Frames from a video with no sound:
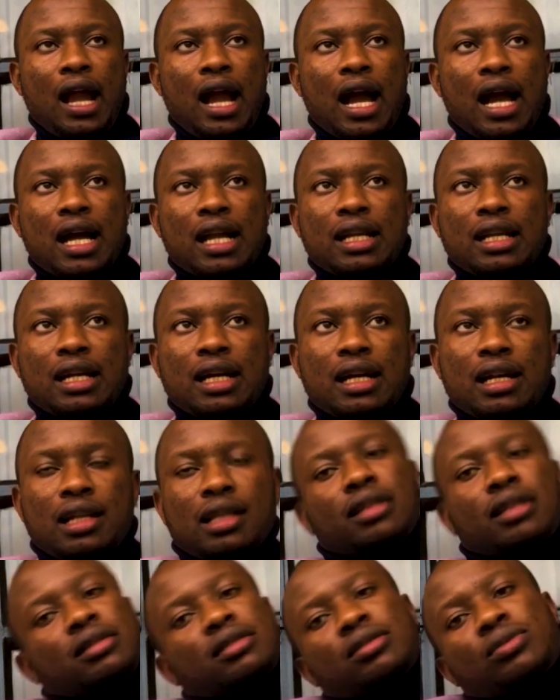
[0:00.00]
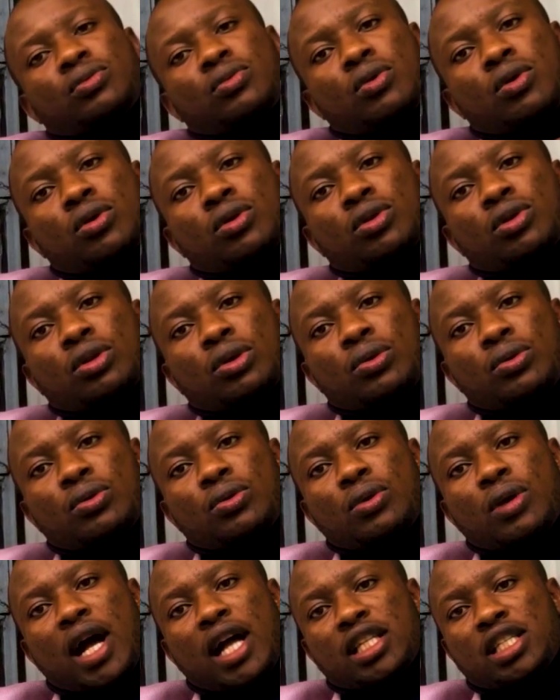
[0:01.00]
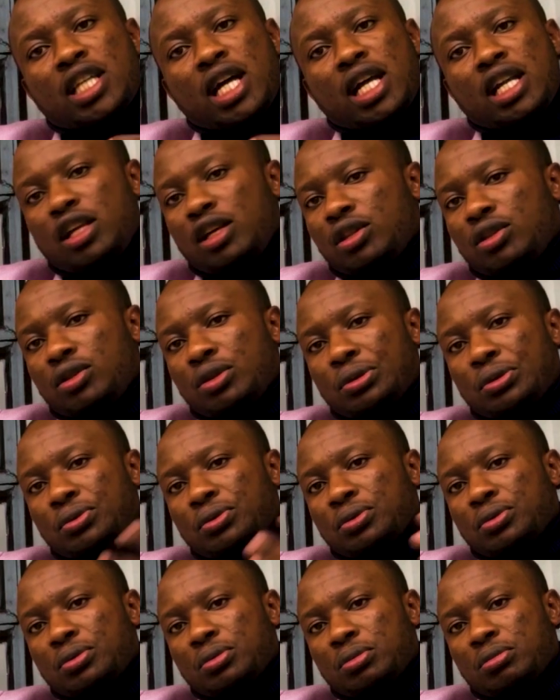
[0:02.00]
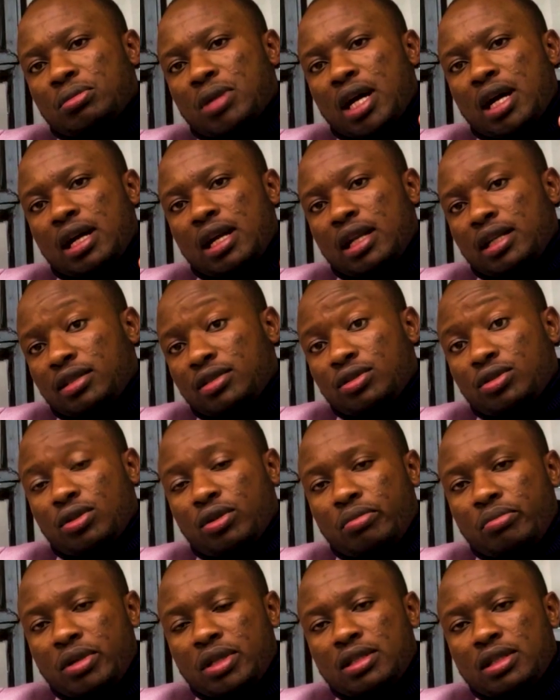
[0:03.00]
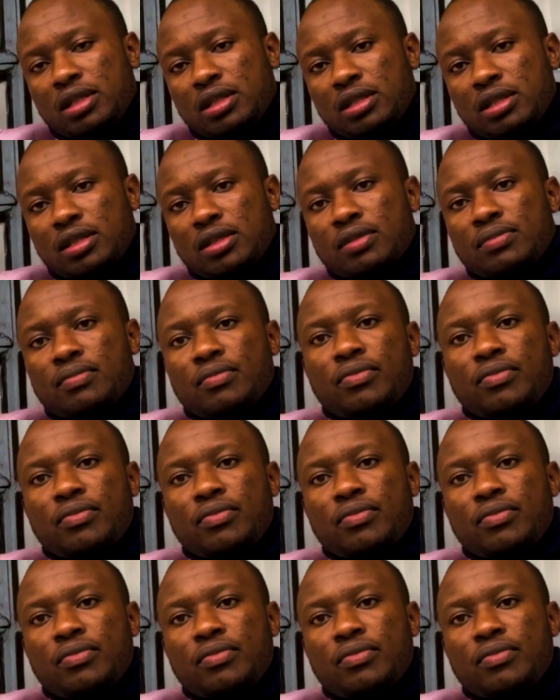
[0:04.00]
and let's walk through a journey through Let's Talk Business,